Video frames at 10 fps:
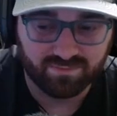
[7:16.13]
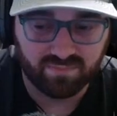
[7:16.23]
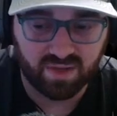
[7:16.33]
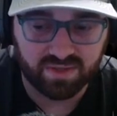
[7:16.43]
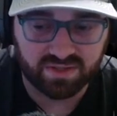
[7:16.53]

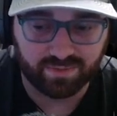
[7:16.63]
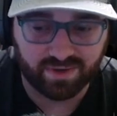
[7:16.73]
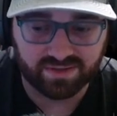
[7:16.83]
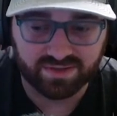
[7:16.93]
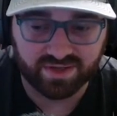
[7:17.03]
maybe
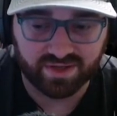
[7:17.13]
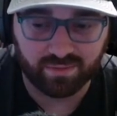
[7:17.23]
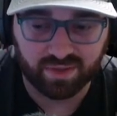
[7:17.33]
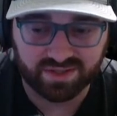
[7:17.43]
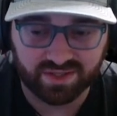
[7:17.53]
suppressor's not the
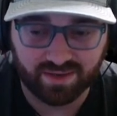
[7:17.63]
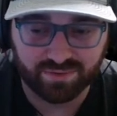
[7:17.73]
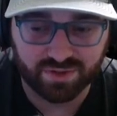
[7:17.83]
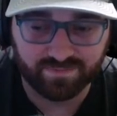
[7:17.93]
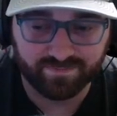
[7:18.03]
best
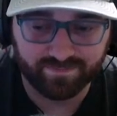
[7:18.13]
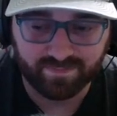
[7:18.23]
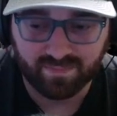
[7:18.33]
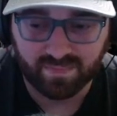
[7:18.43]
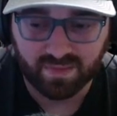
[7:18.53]
option
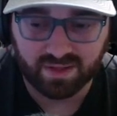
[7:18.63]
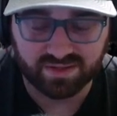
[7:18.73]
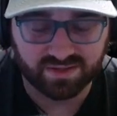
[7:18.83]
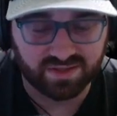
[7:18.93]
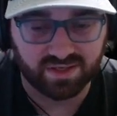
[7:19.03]
because
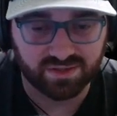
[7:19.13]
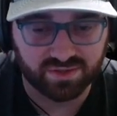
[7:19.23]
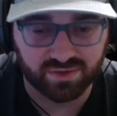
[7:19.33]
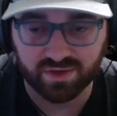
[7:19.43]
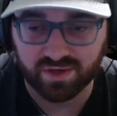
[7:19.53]
it's going to
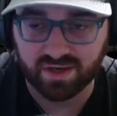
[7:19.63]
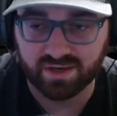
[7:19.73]
destroy your gun.